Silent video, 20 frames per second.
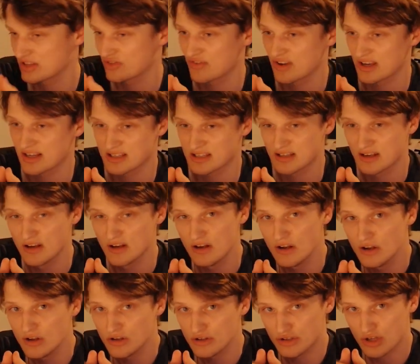fixed?
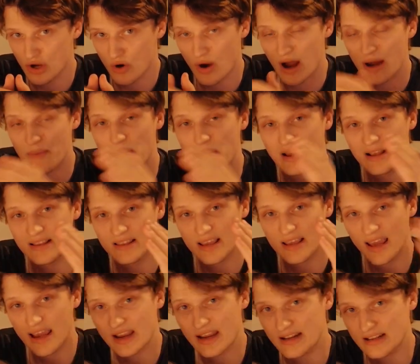So I paid
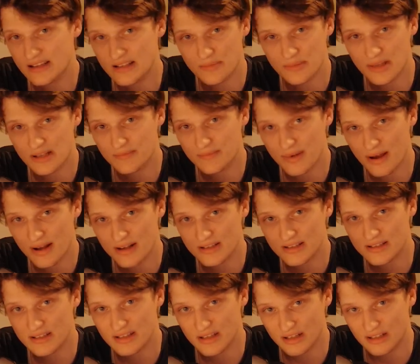the 80-something
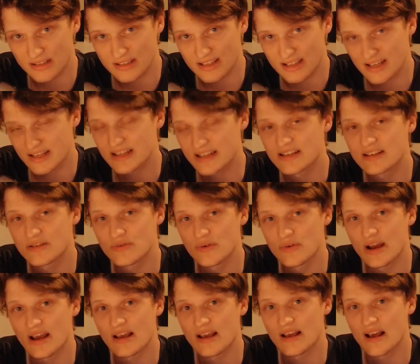bucks to send it
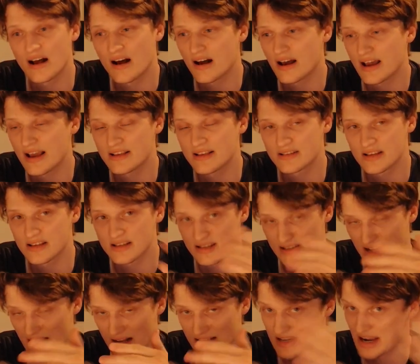to ASUS
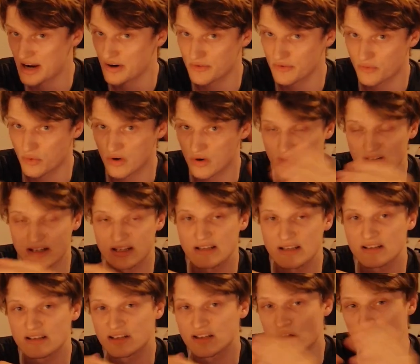as out of
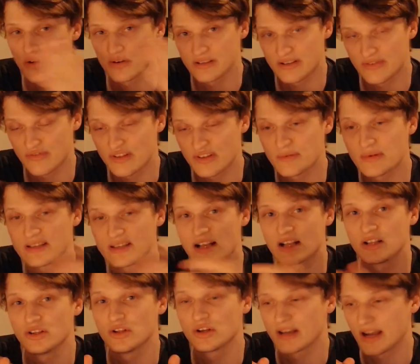warranty, so for them to take
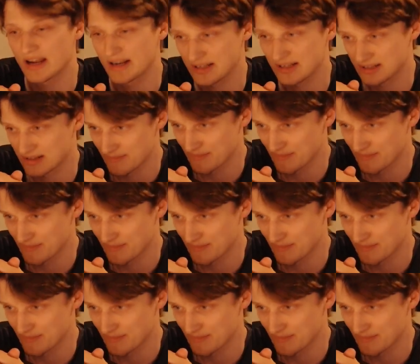a look at it.